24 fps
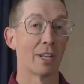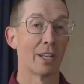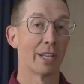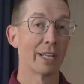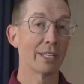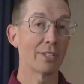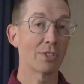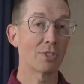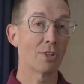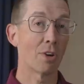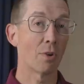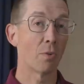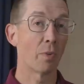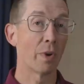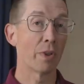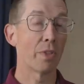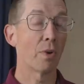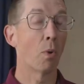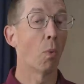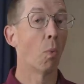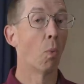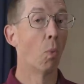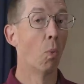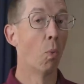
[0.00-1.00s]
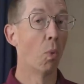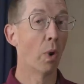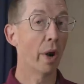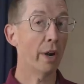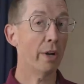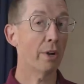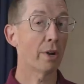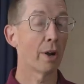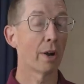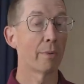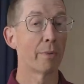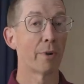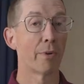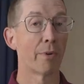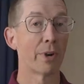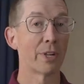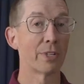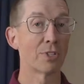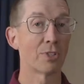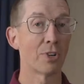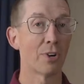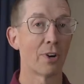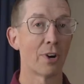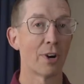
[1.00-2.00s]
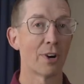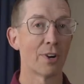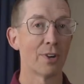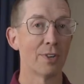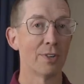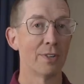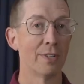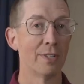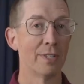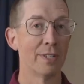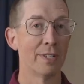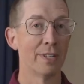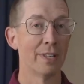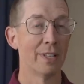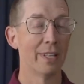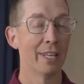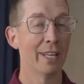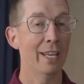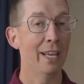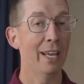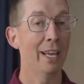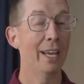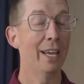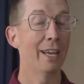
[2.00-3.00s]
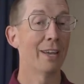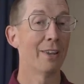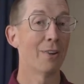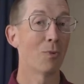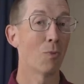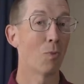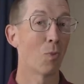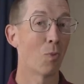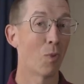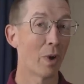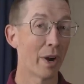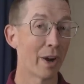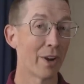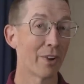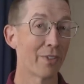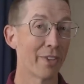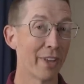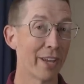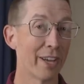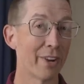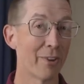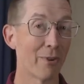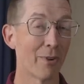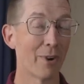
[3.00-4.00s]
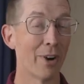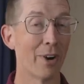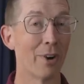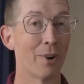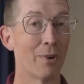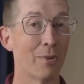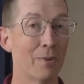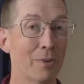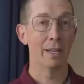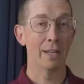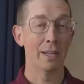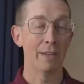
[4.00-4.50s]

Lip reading: Let's start with what carbon rings are and where they grow.